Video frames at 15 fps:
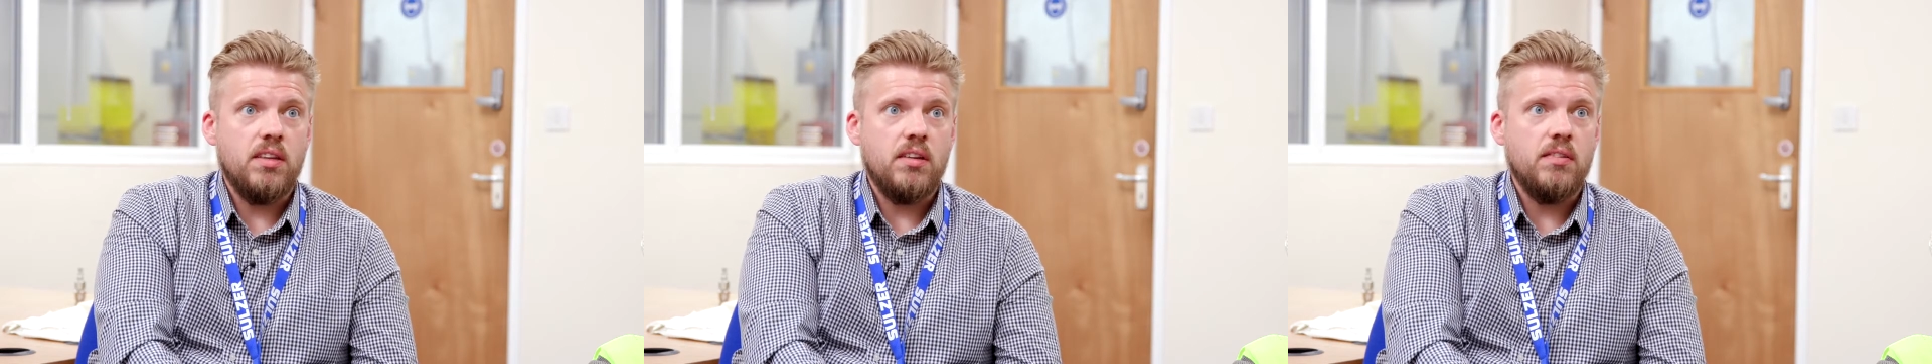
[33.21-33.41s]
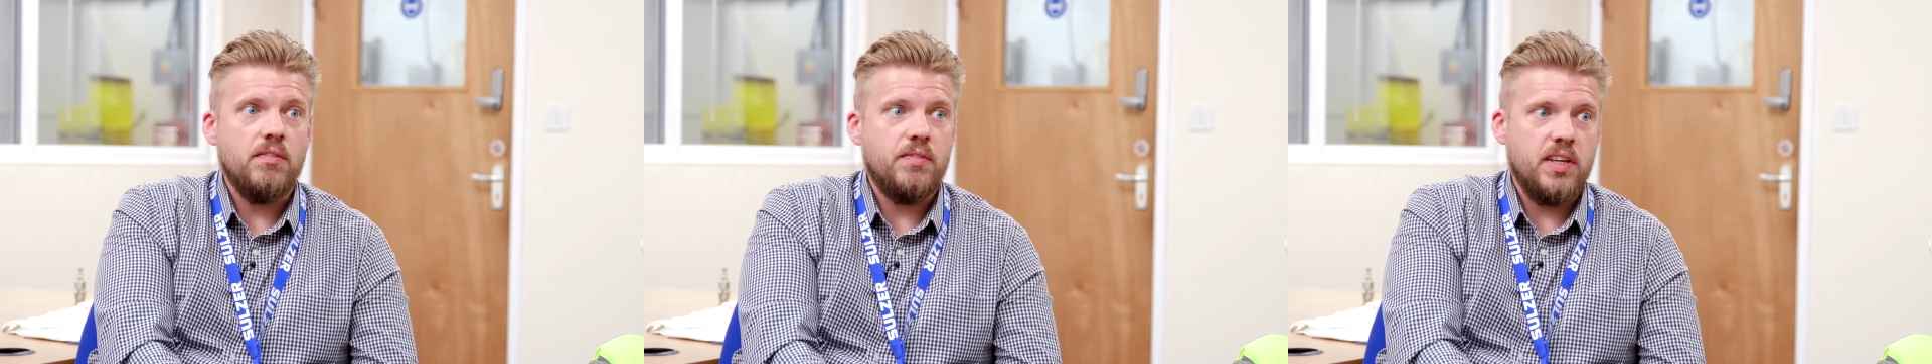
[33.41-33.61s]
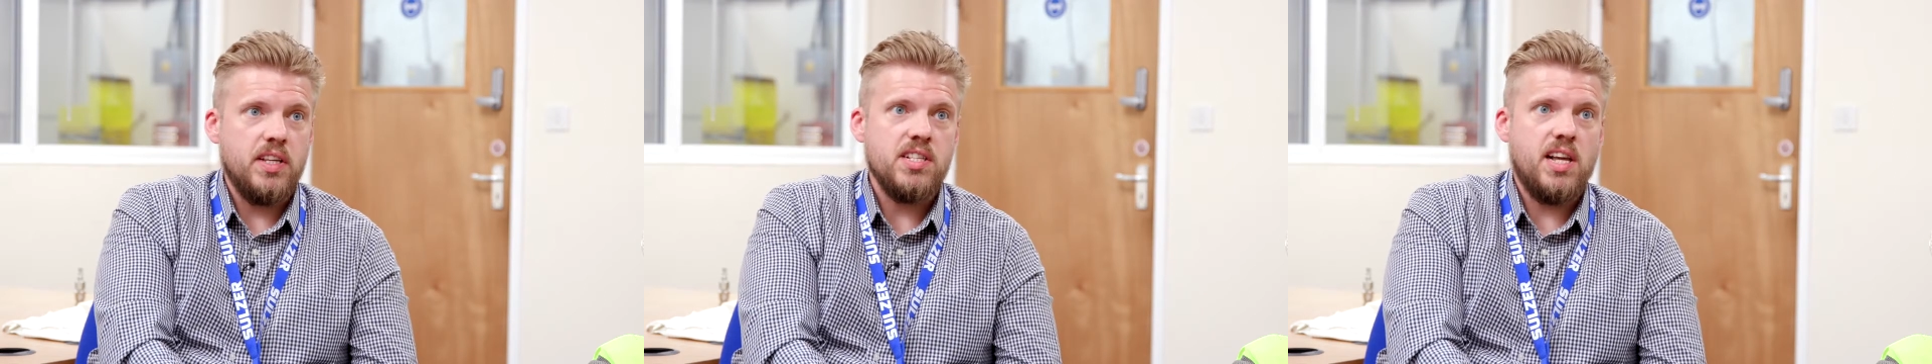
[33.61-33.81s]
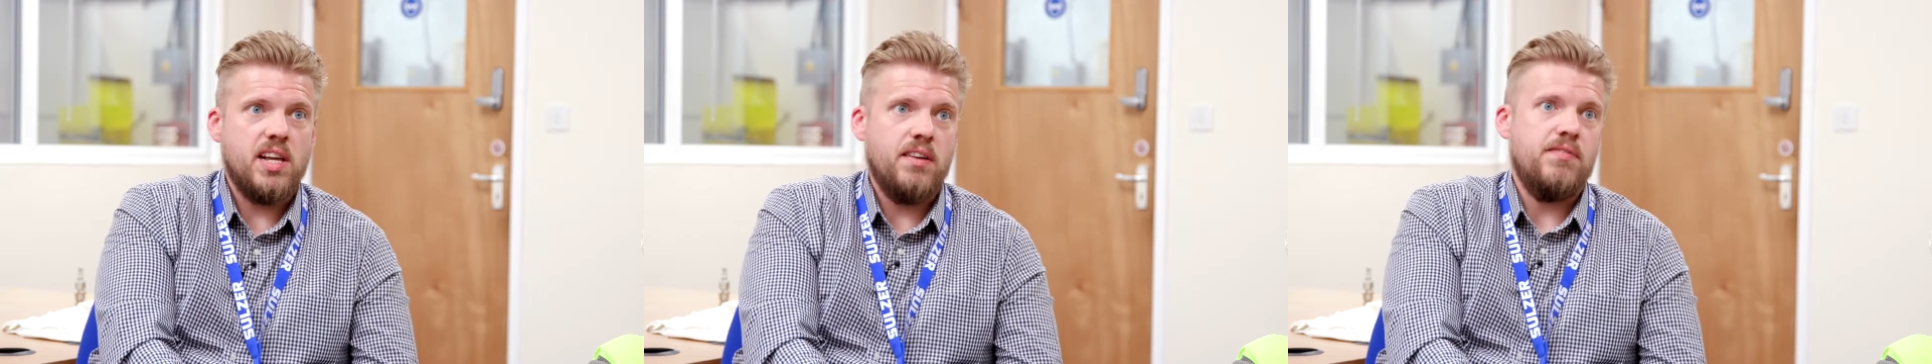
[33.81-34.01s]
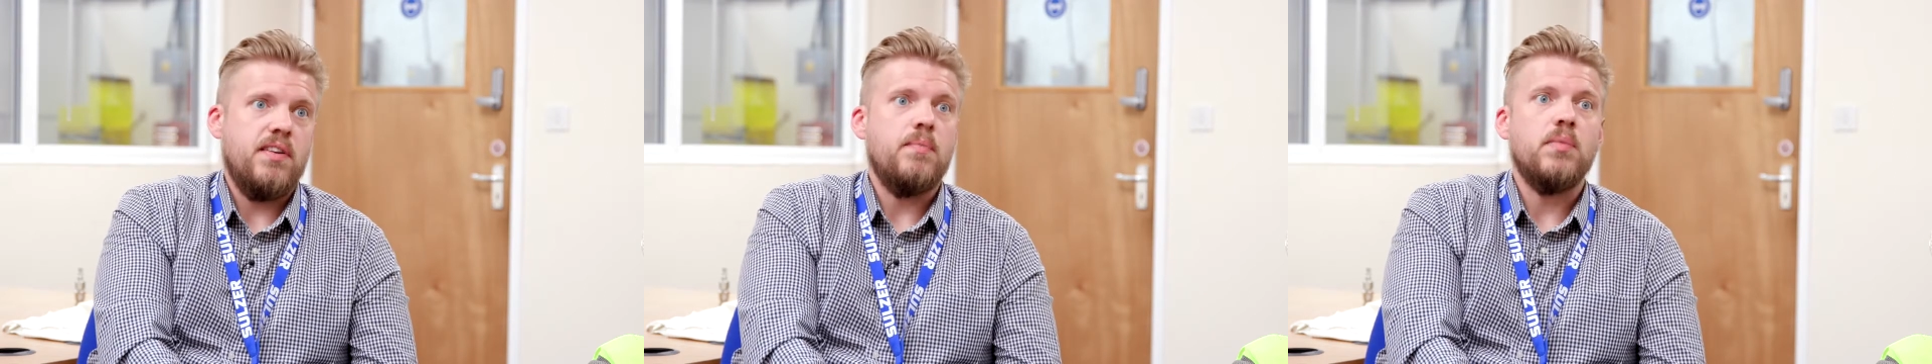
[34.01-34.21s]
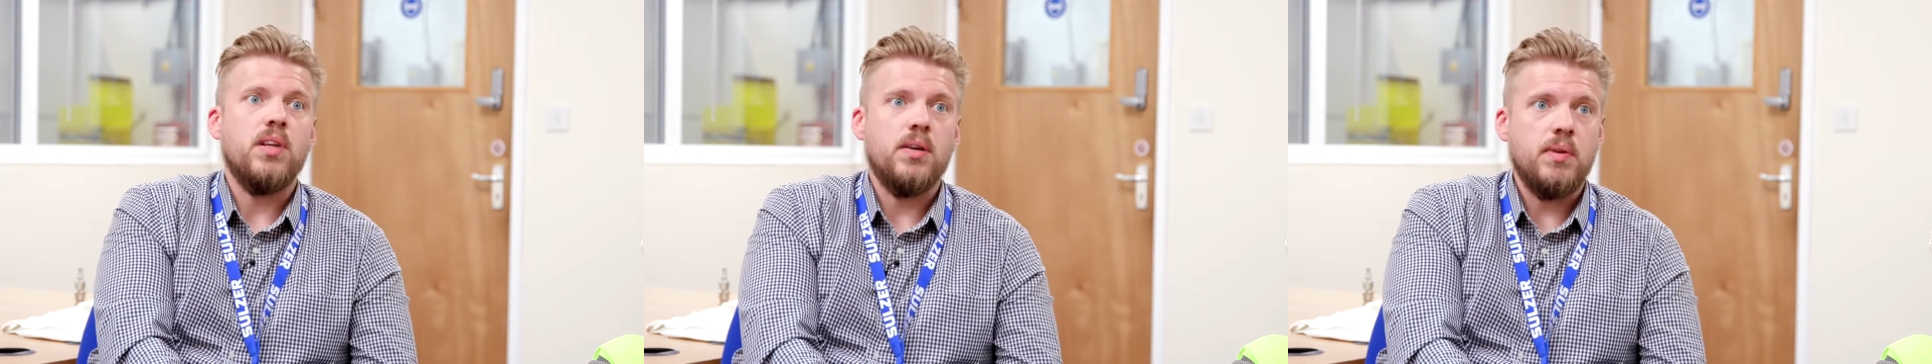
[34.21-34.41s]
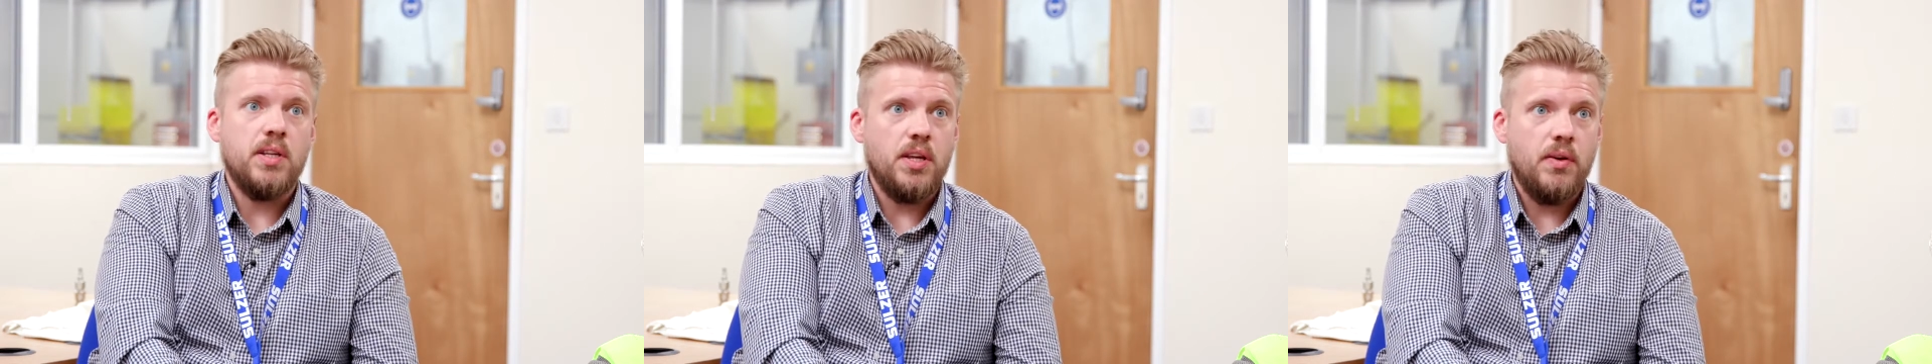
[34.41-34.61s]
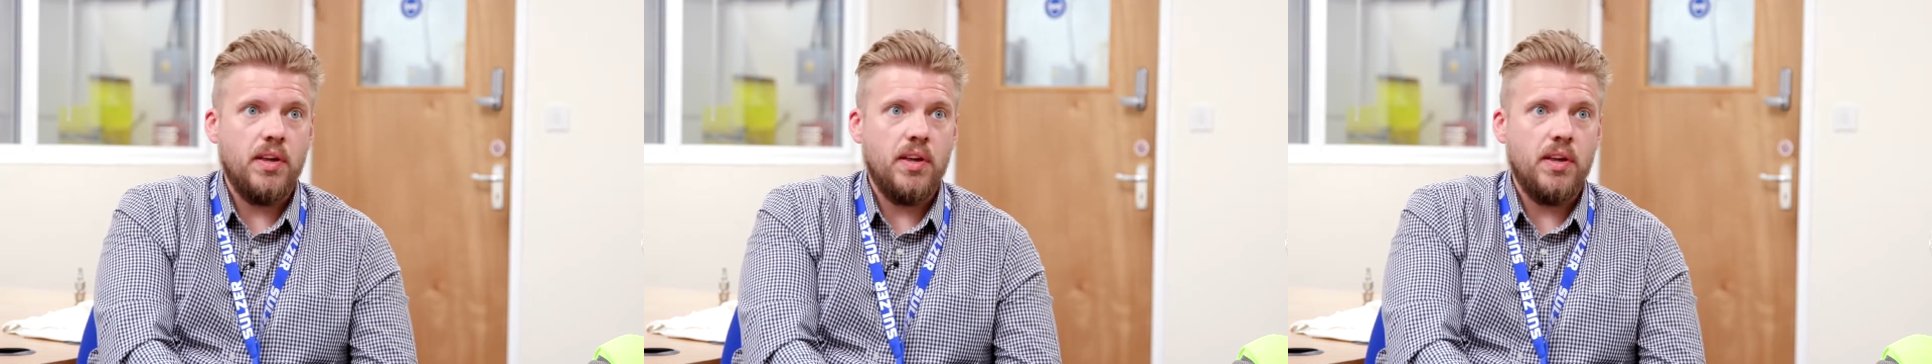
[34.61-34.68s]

that feels like a family when you're